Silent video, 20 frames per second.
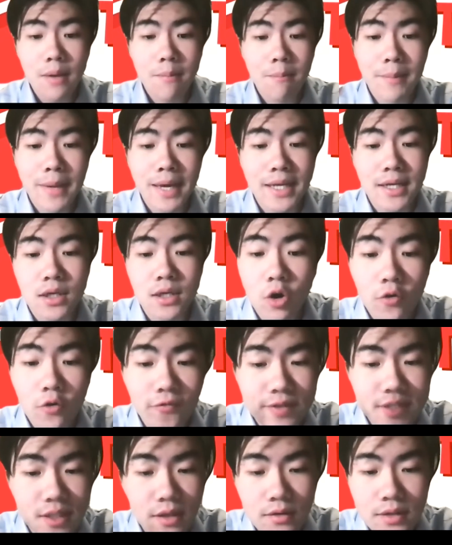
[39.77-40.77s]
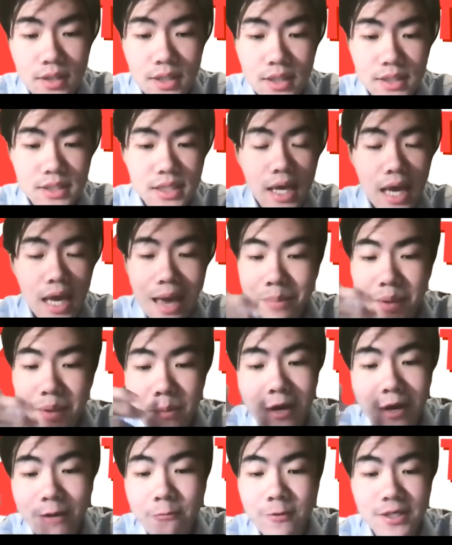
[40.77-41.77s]
medical facilities, and
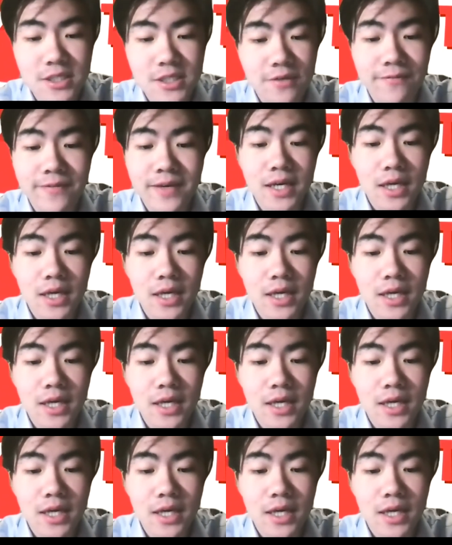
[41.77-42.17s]
people at risk of